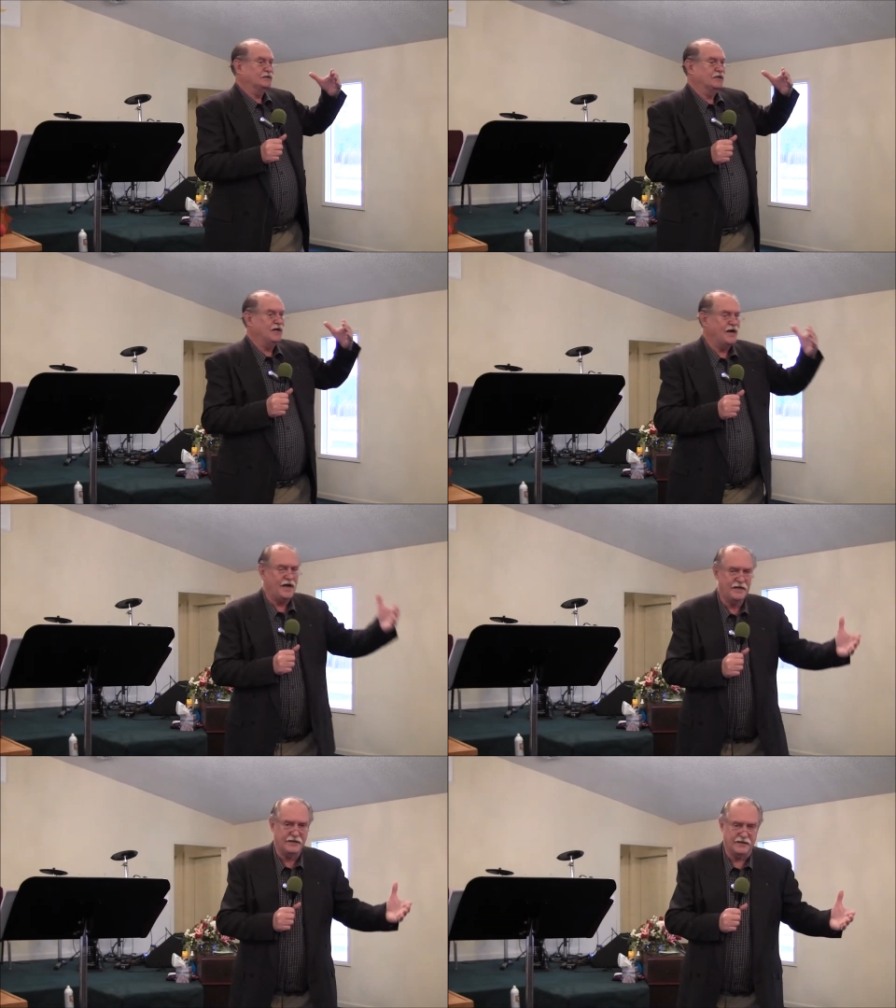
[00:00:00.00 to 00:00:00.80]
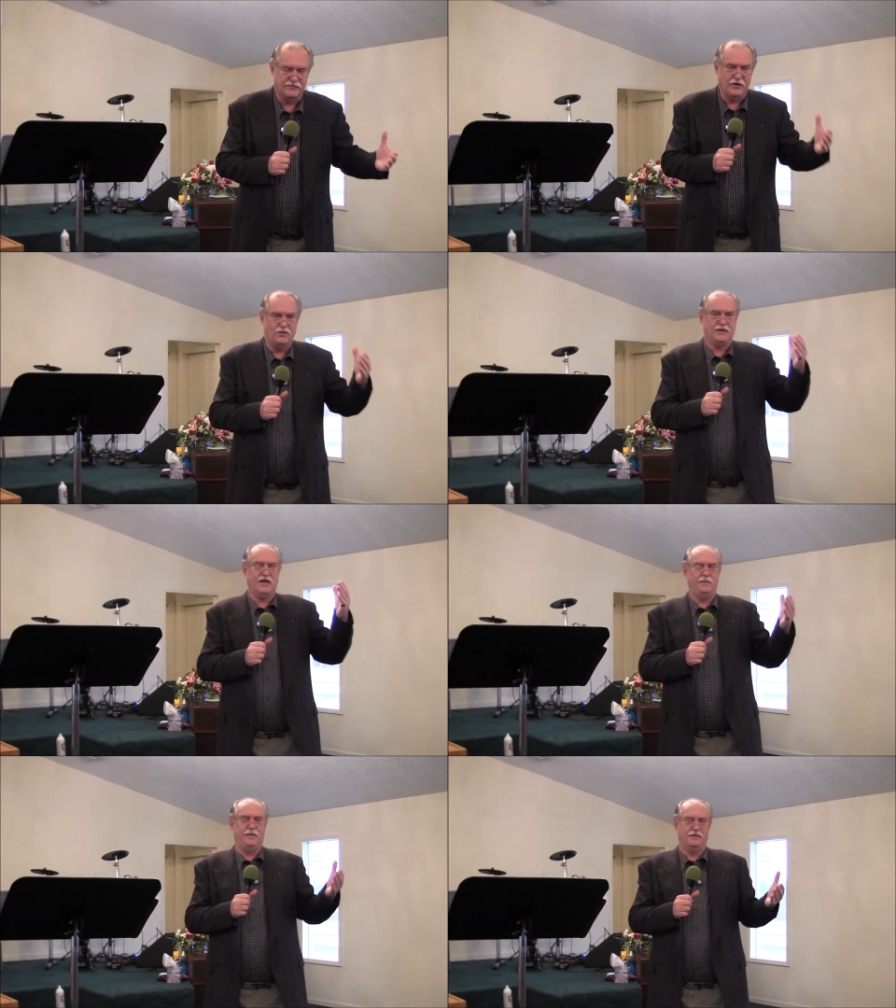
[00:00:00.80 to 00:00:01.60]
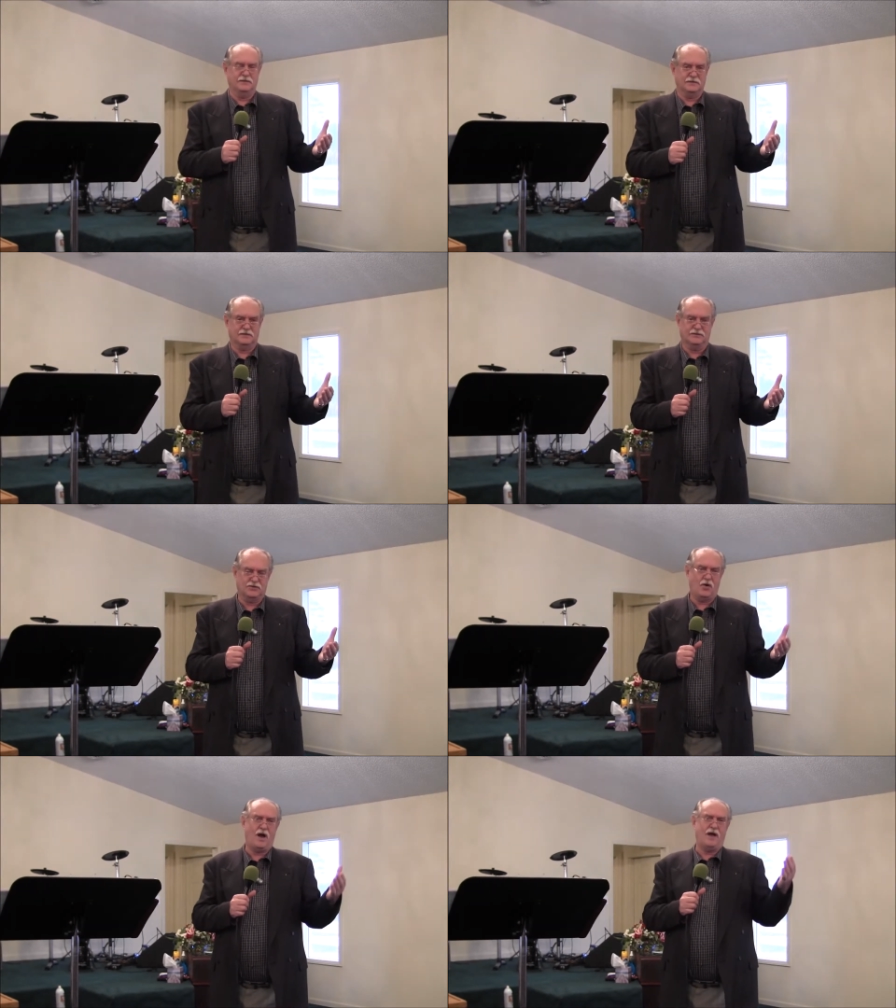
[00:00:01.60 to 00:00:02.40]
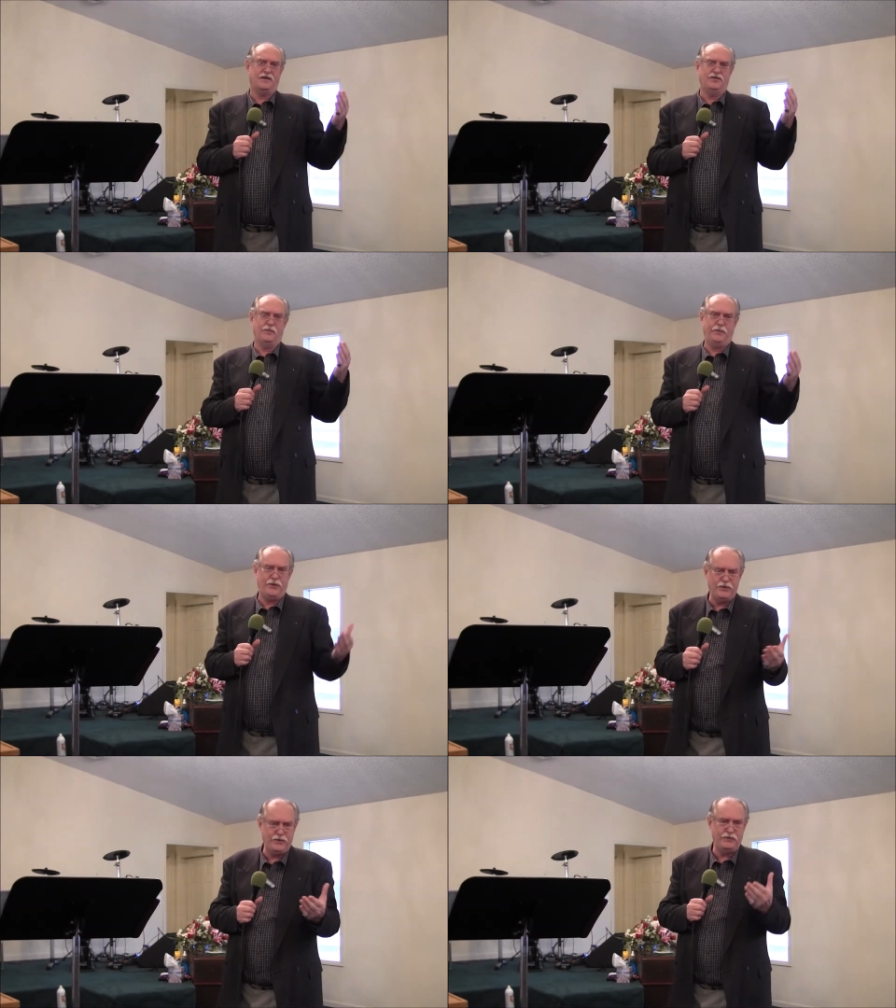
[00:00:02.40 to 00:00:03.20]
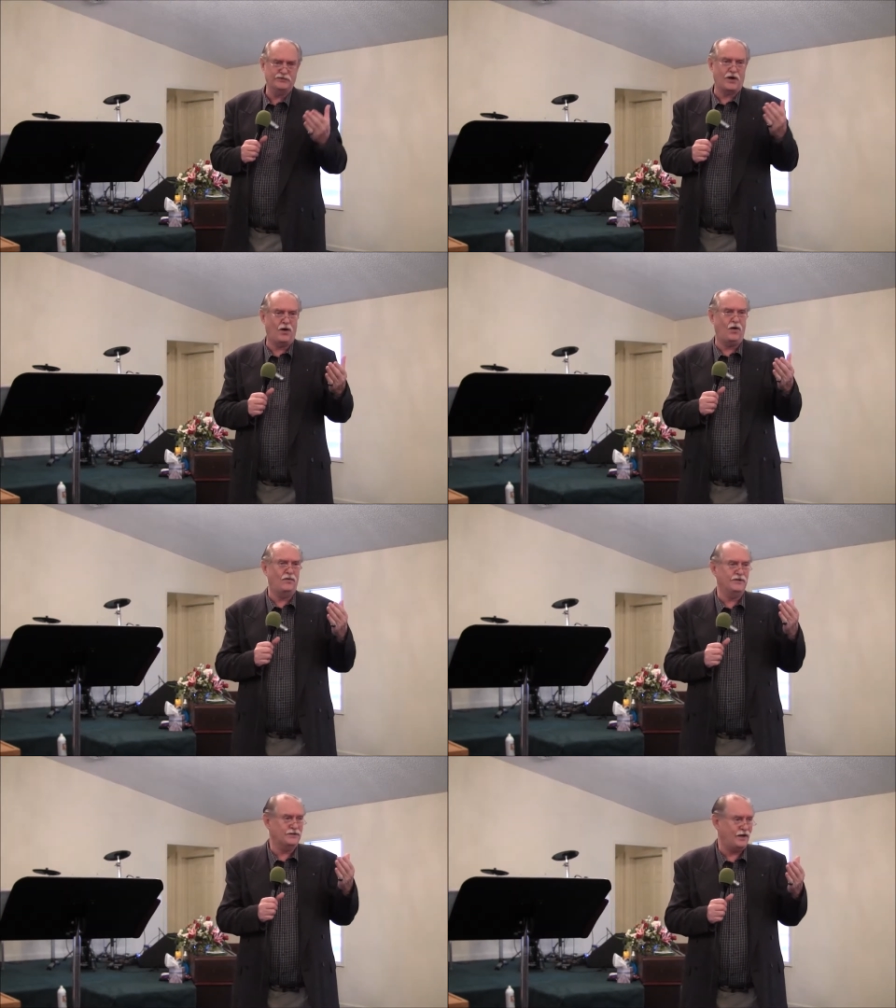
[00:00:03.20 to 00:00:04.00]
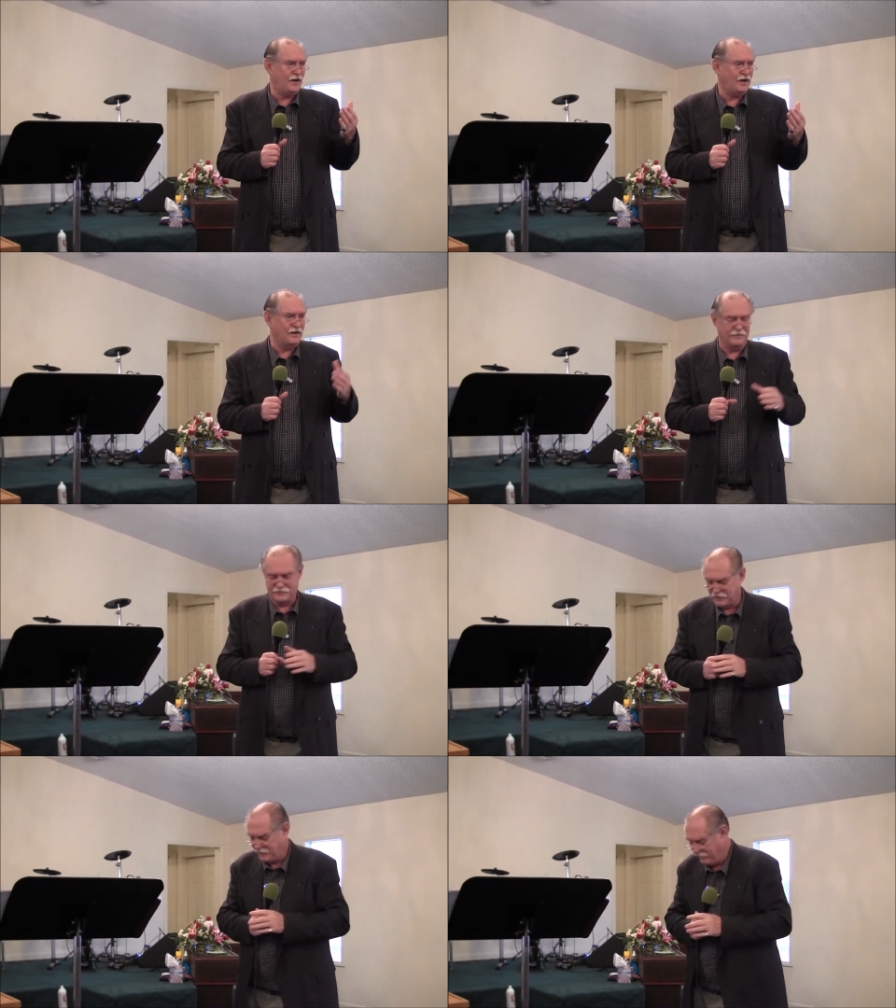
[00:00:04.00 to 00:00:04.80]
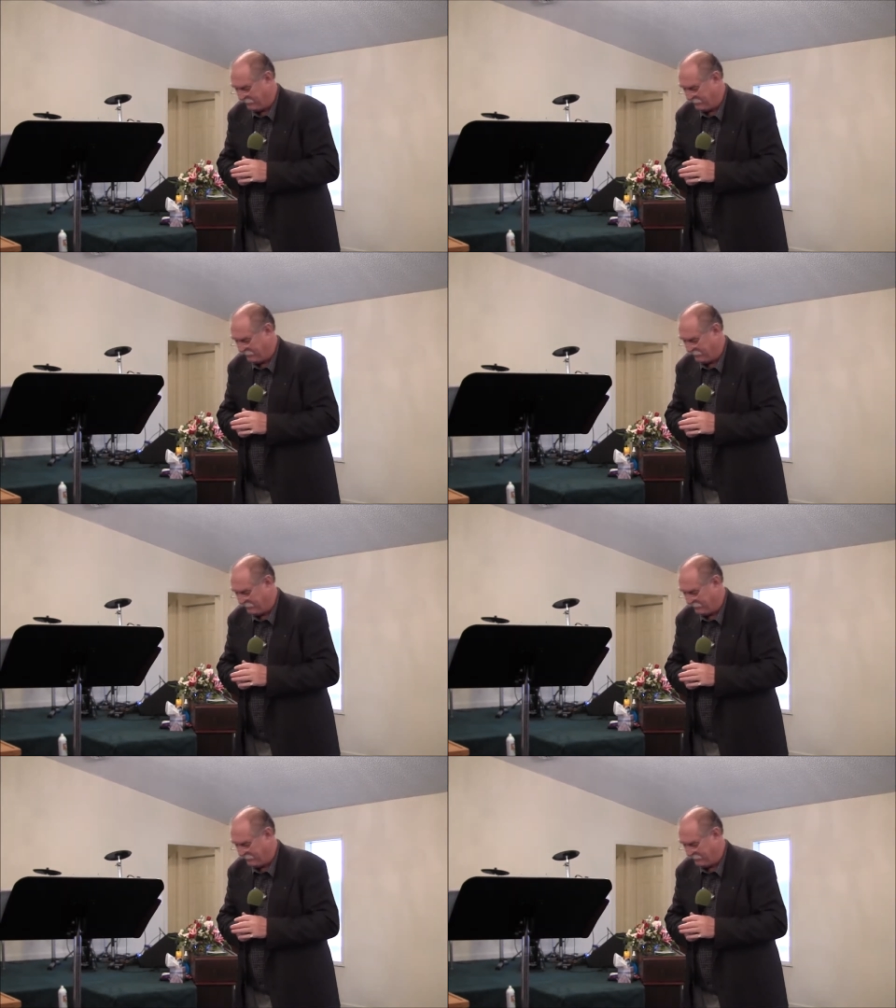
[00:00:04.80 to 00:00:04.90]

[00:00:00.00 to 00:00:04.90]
The negative, don't keep crying the blues all the times.